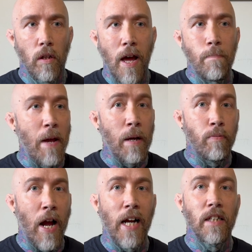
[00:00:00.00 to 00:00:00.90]
at band
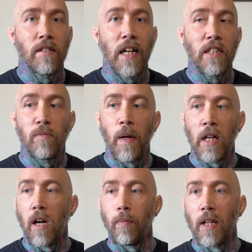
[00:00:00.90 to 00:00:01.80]
practice. I could spend a
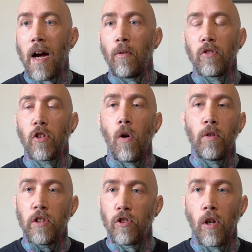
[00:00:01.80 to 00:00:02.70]
couple hours
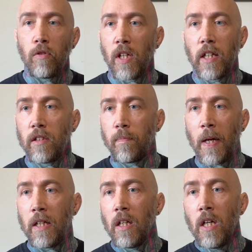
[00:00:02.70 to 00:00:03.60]
going to shows. I could
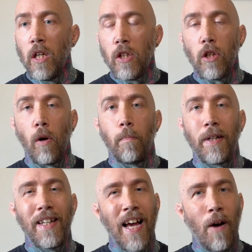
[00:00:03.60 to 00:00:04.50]
spend,
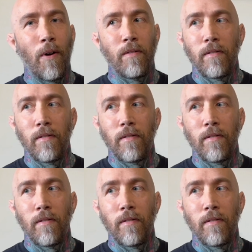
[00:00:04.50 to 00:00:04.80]
but now